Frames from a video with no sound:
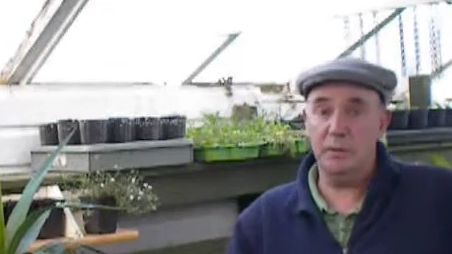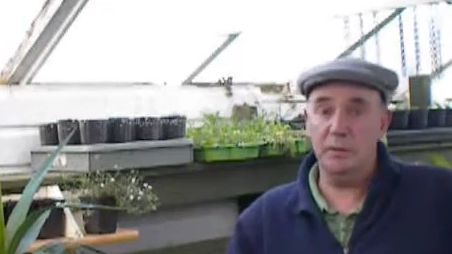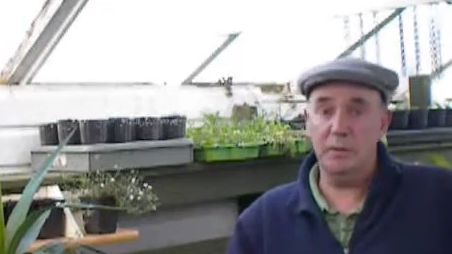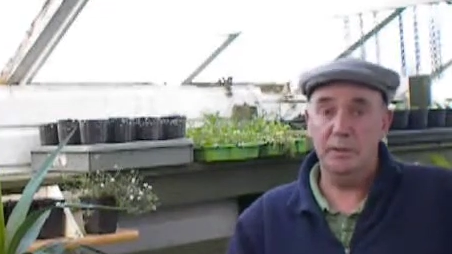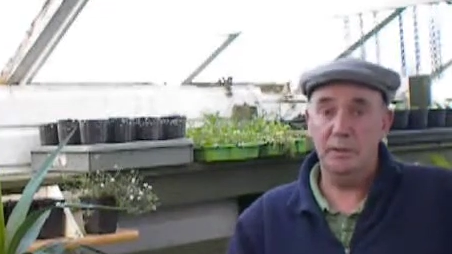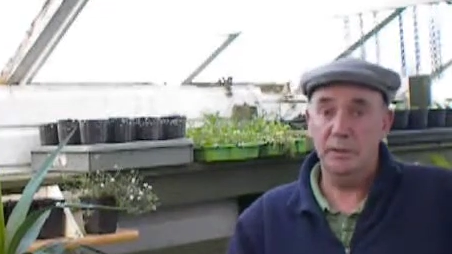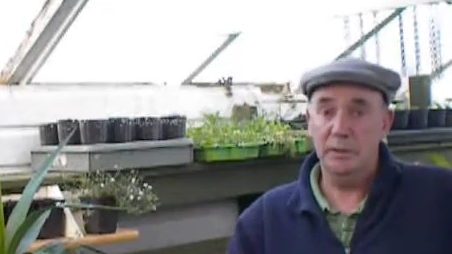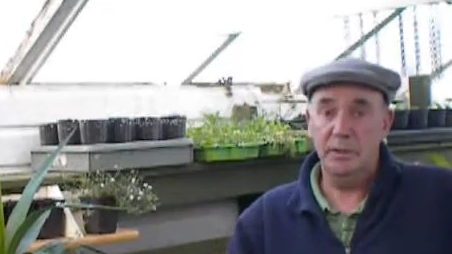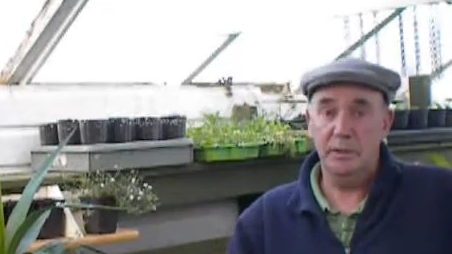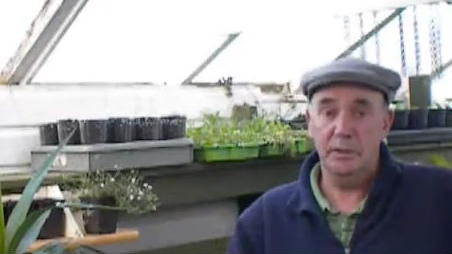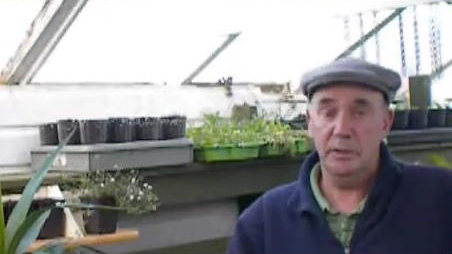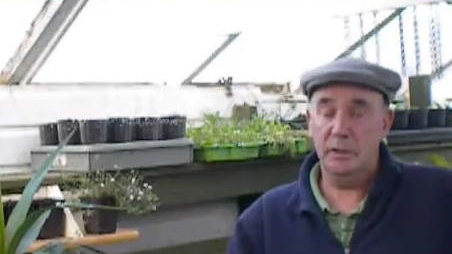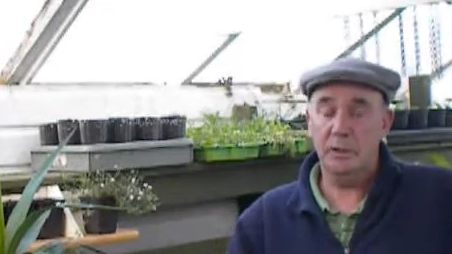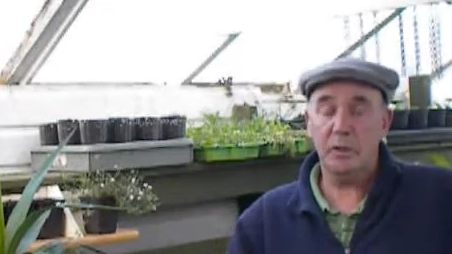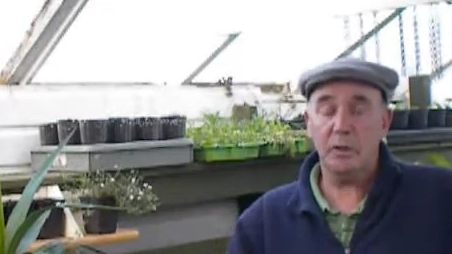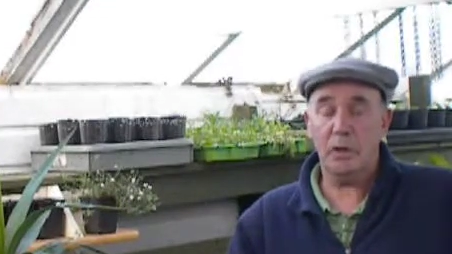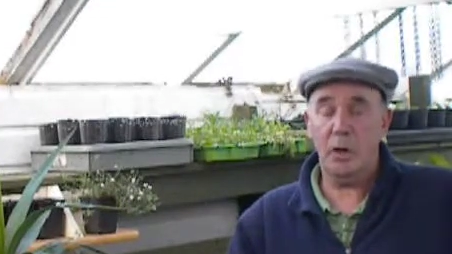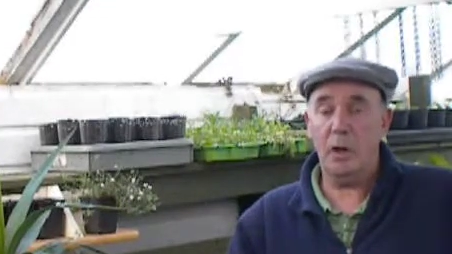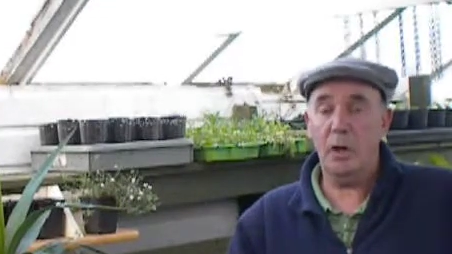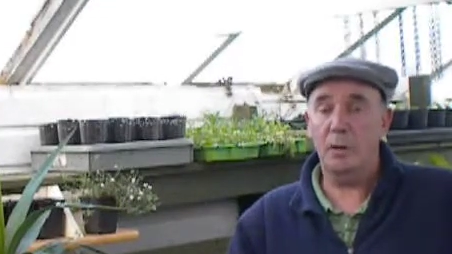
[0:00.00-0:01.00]
you know.
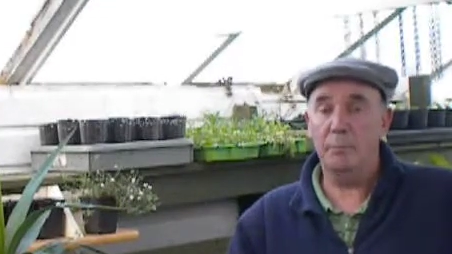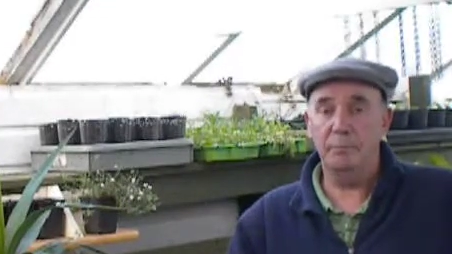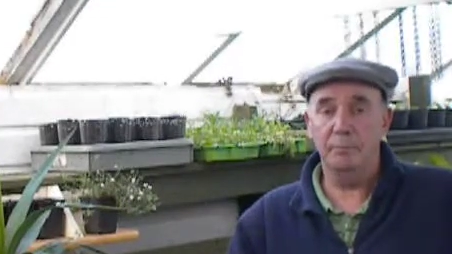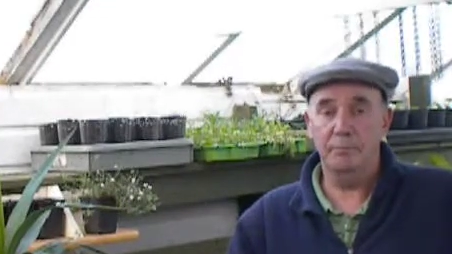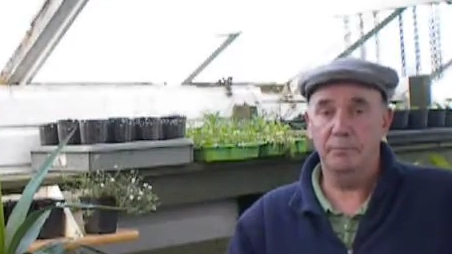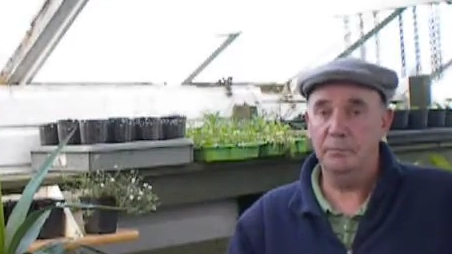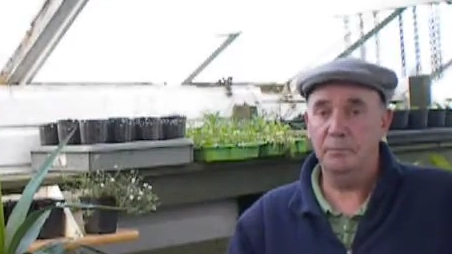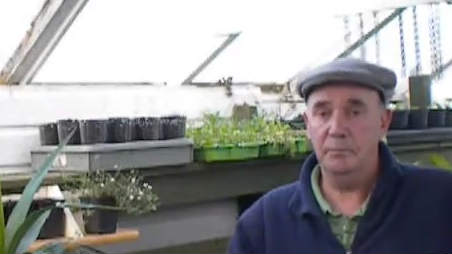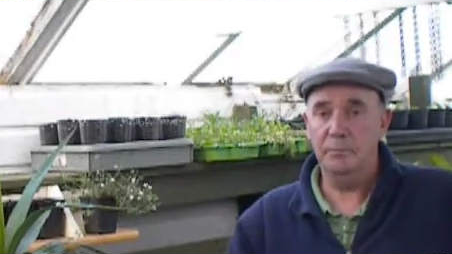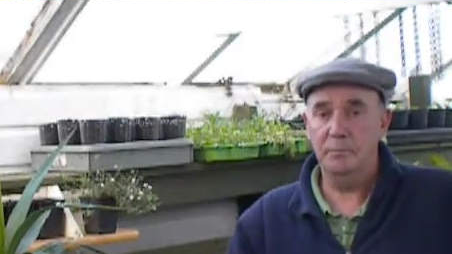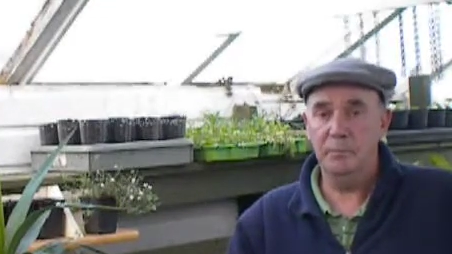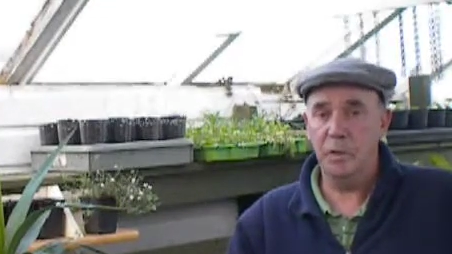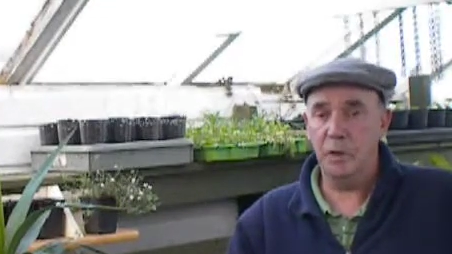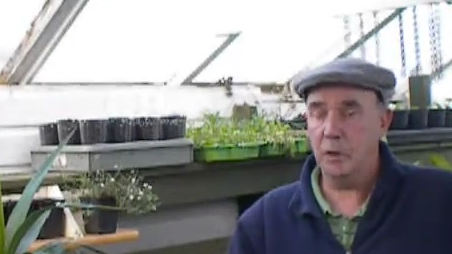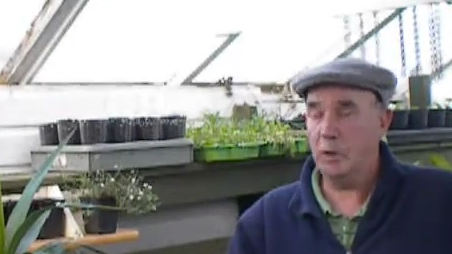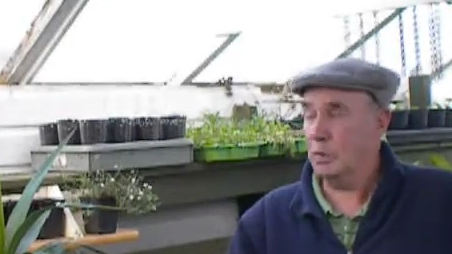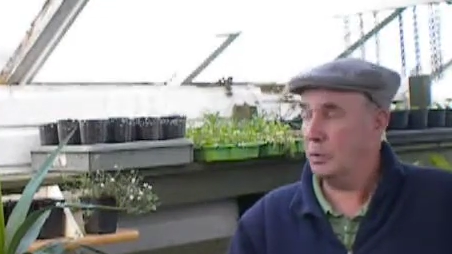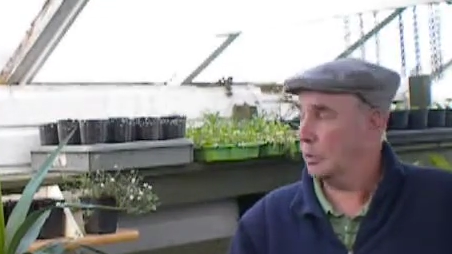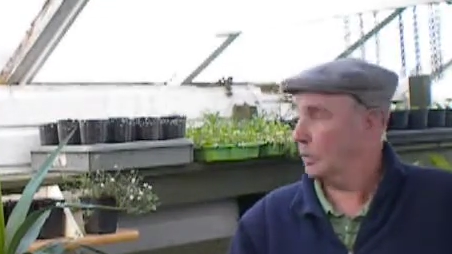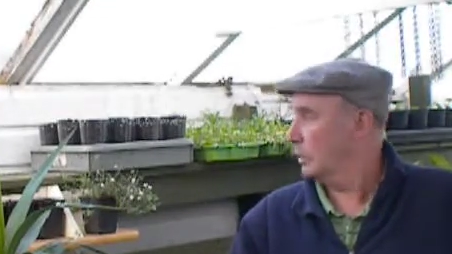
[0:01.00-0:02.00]
They'll not harm.
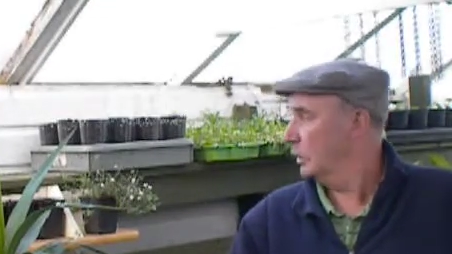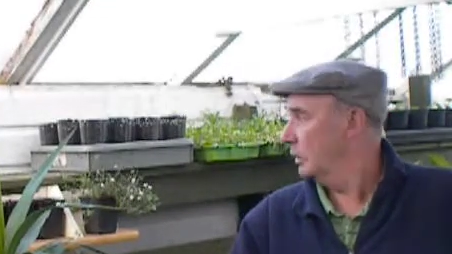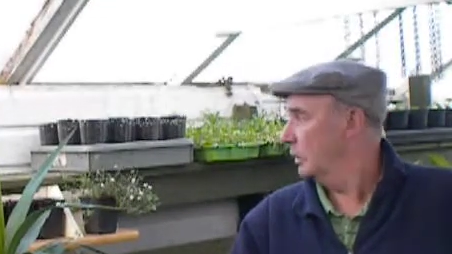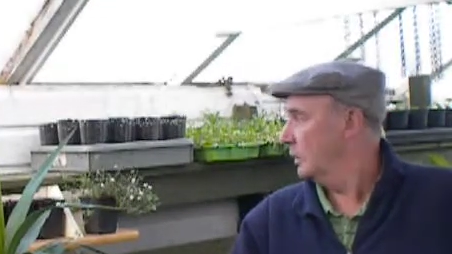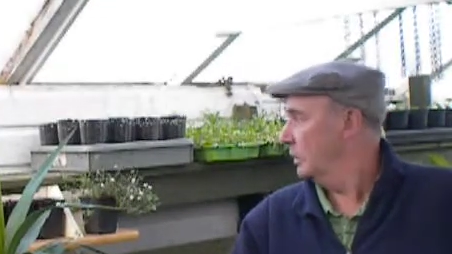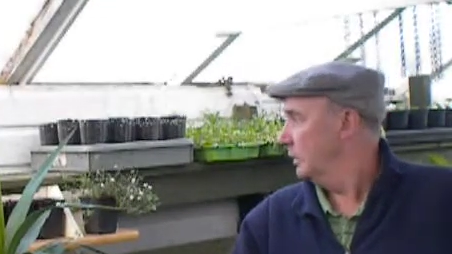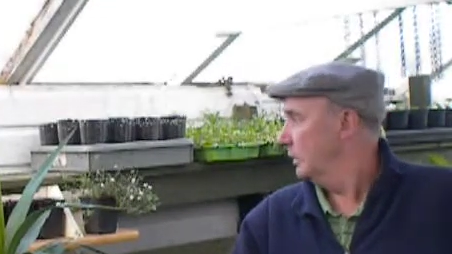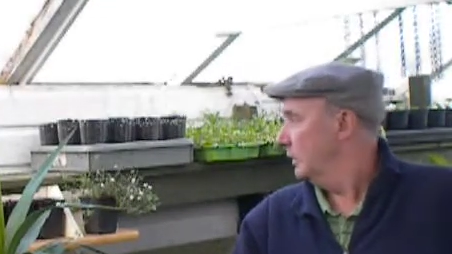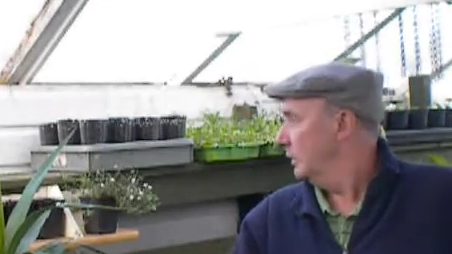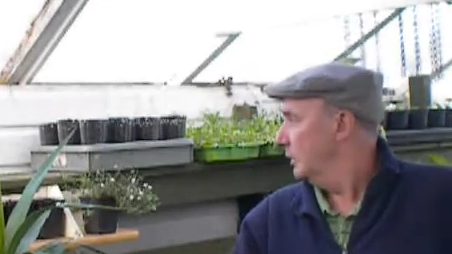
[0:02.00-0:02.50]
not at all.